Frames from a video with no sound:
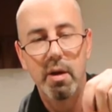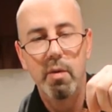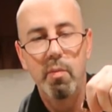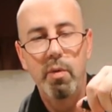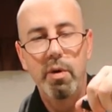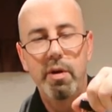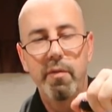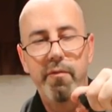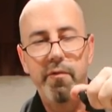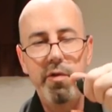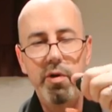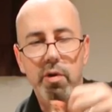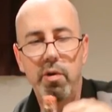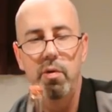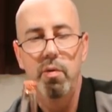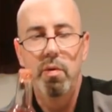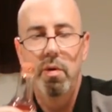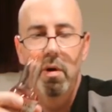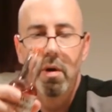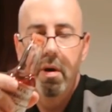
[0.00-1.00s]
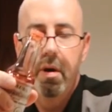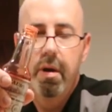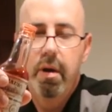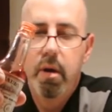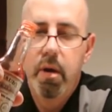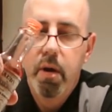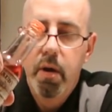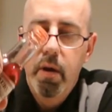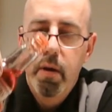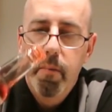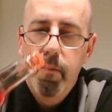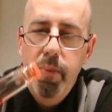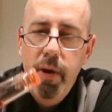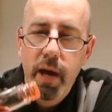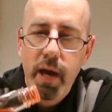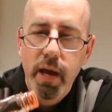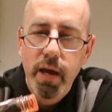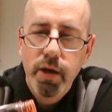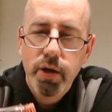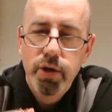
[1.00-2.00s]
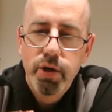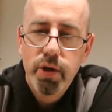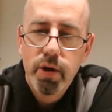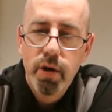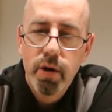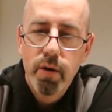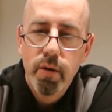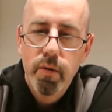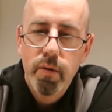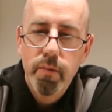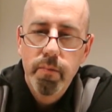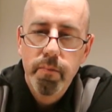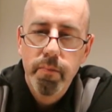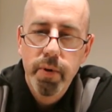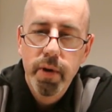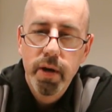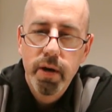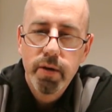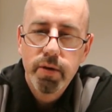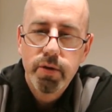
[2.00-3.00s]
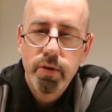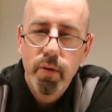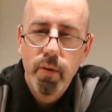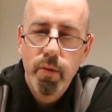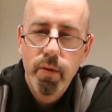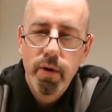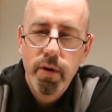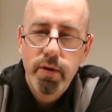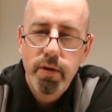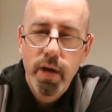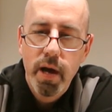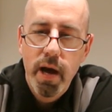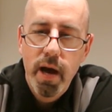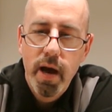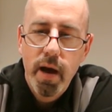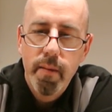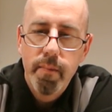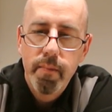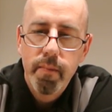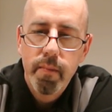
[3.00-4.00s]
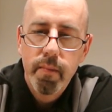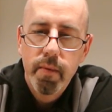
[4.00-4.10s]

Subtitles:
with a few Peychaud bitters on the top.